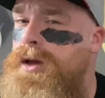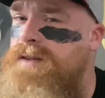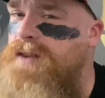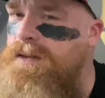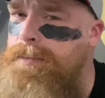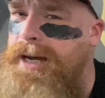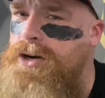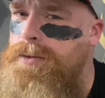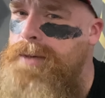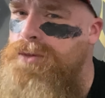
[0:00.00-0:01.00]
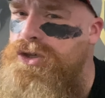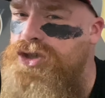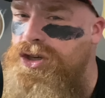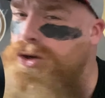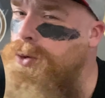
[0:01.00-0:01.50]
If everybody remembers
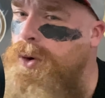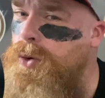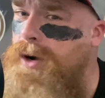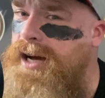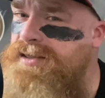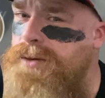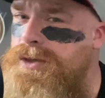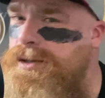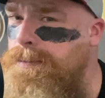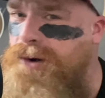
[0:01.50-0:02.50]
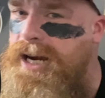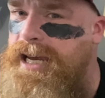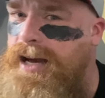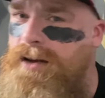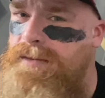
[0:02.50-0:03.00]
Janu, who I said was a
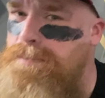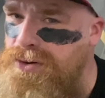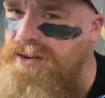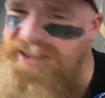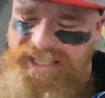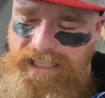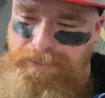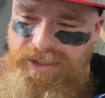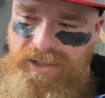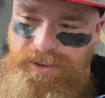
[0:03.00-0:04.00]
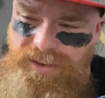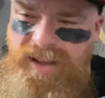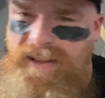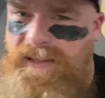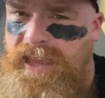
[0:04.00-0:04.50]
breakout previous episode,
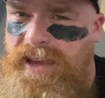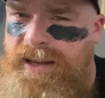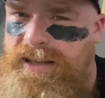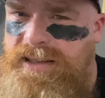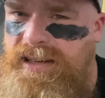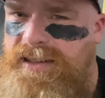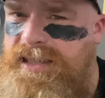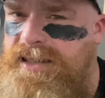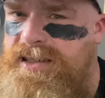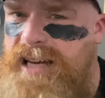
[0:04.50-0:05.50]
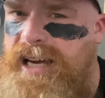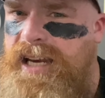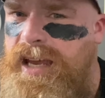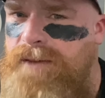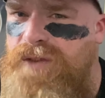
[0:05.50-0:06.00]
Tennessee's tight
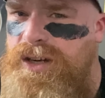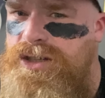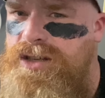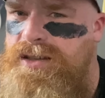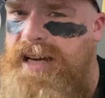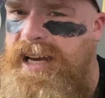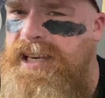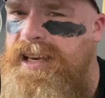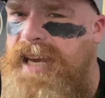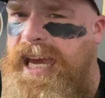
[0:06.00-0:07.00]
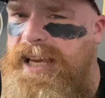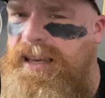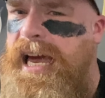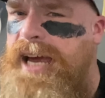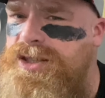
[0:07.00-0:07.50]
end finished tight end 8
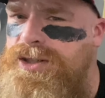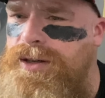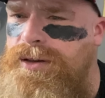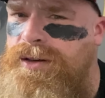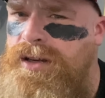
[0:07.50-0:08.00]
last year.